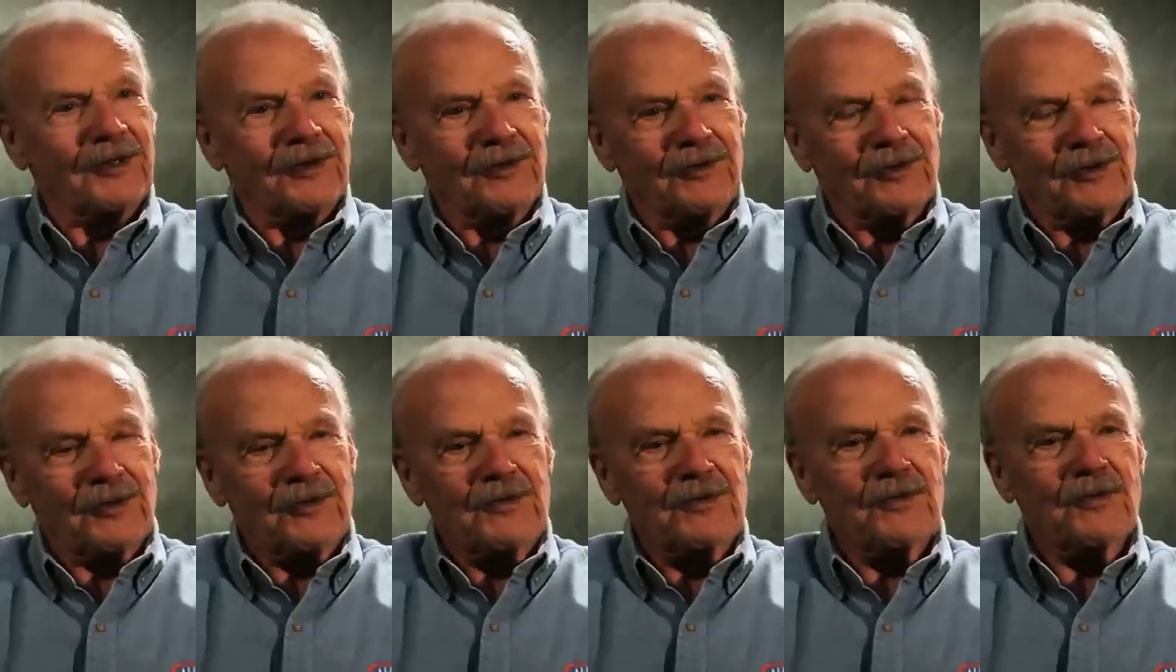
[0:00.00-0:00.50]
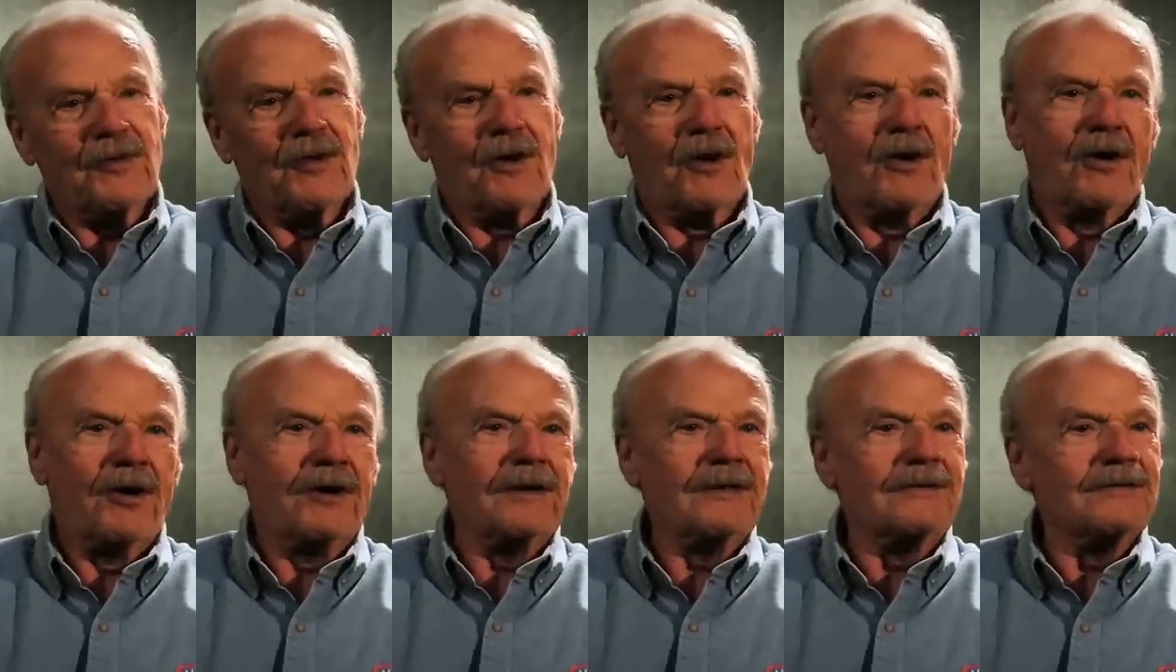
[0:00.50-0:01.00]
continued
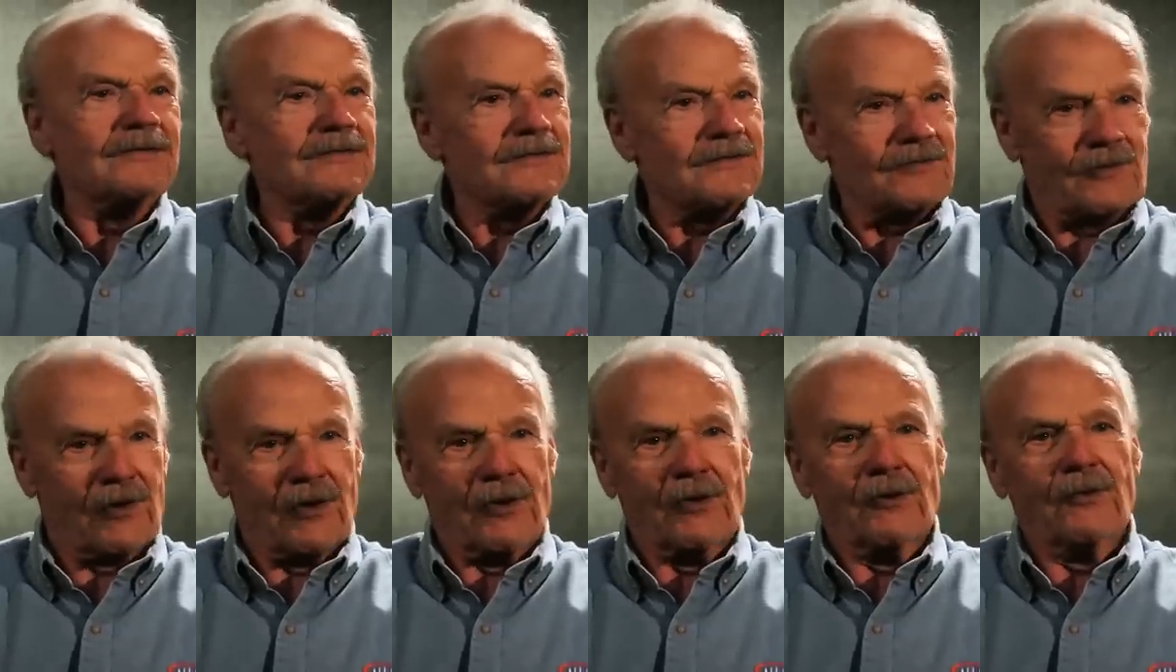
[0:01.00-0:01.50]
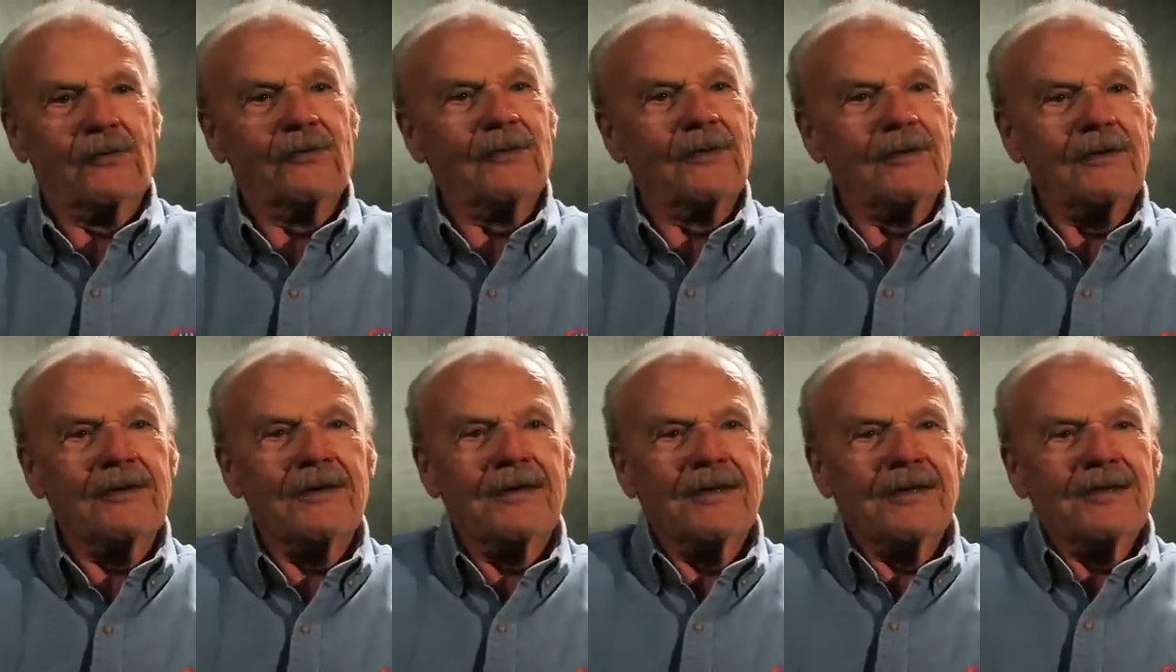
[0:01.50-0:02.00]
on and slowed
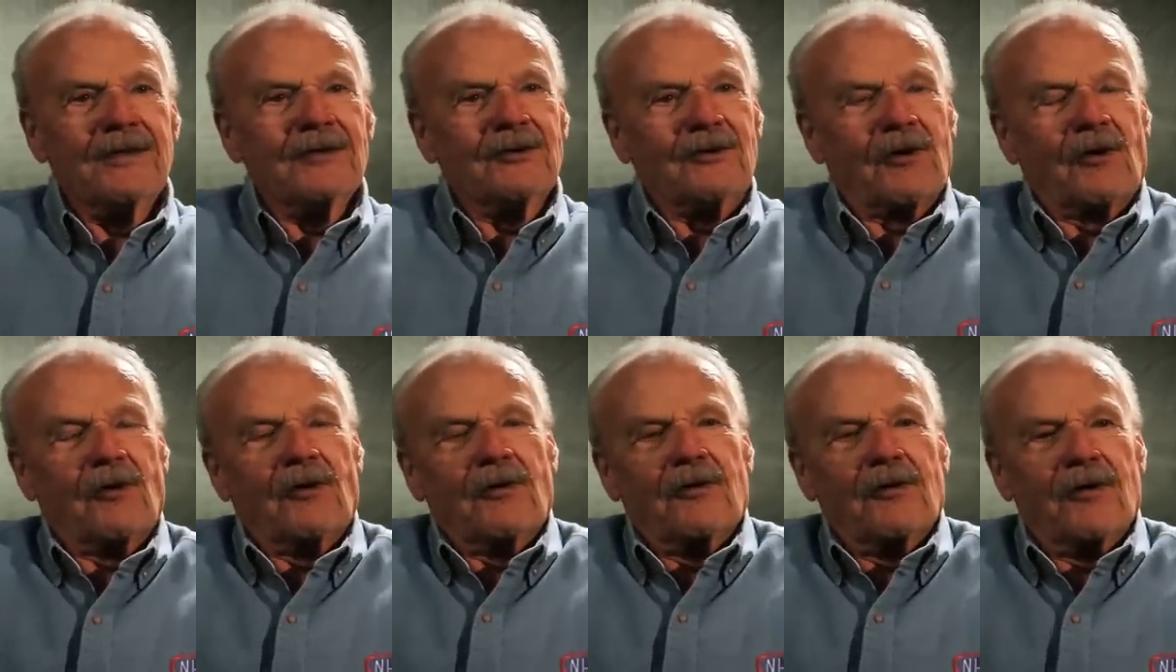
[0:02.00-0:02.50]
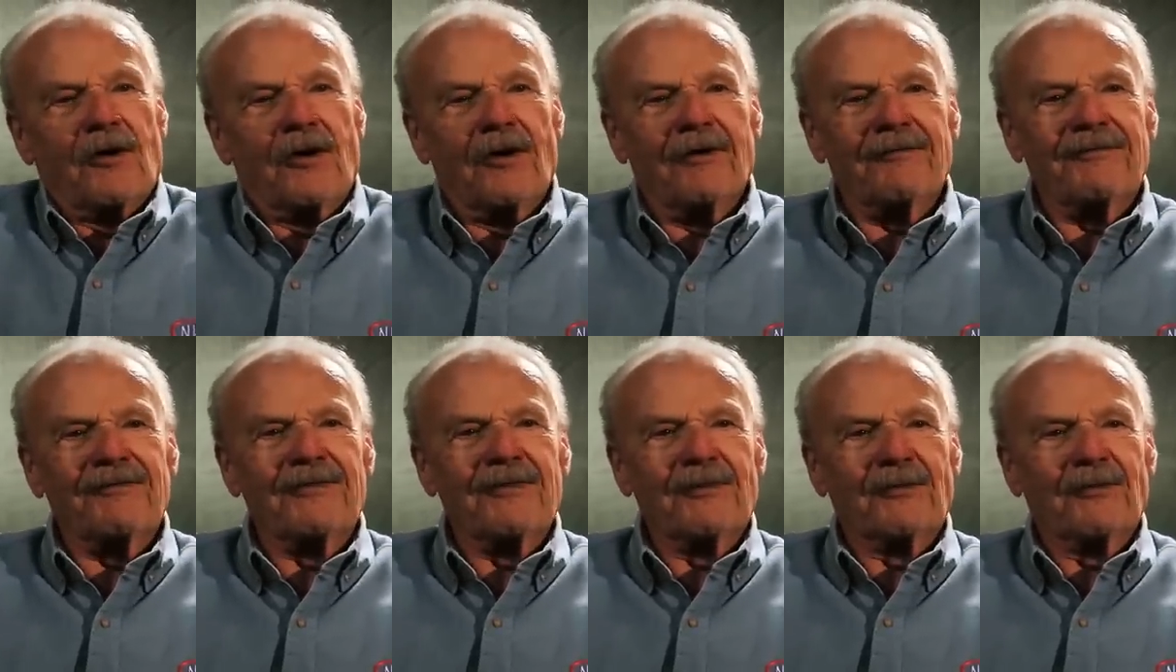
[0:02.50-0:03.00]
and turned
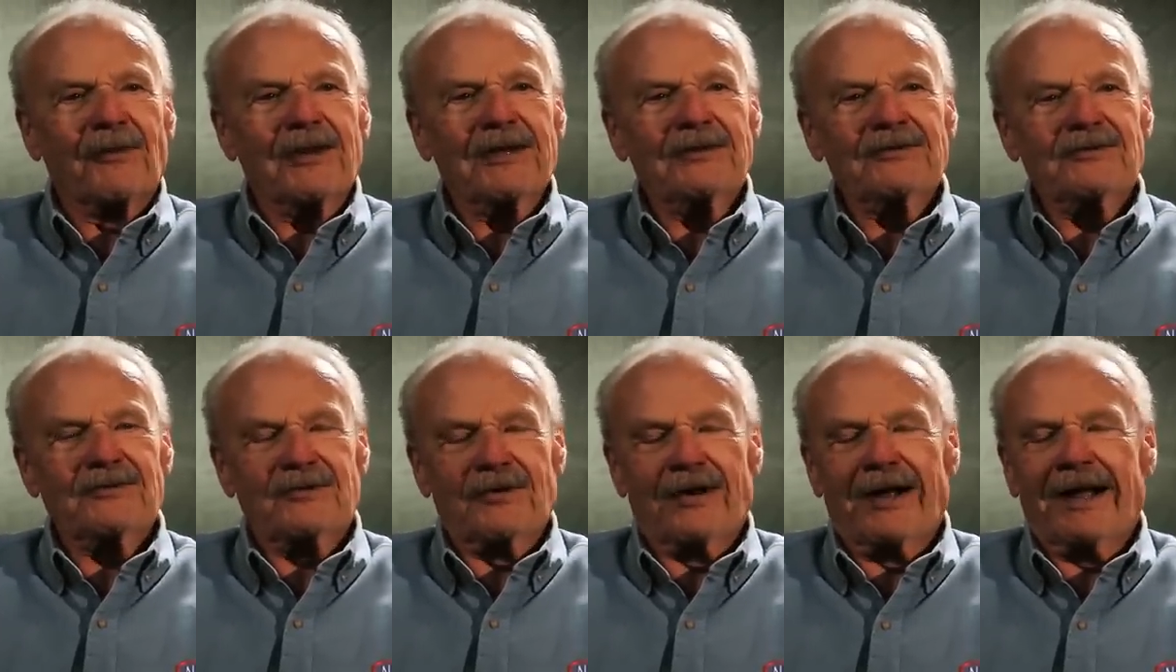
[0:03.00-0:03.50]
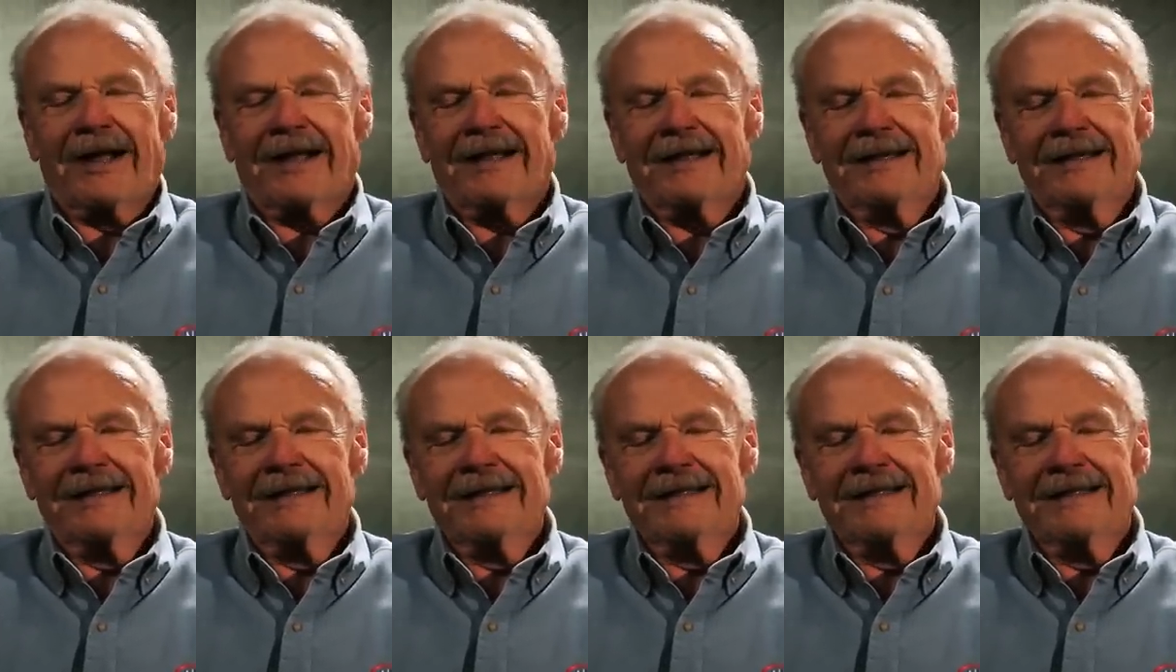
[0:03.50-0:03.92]
off the racetrack.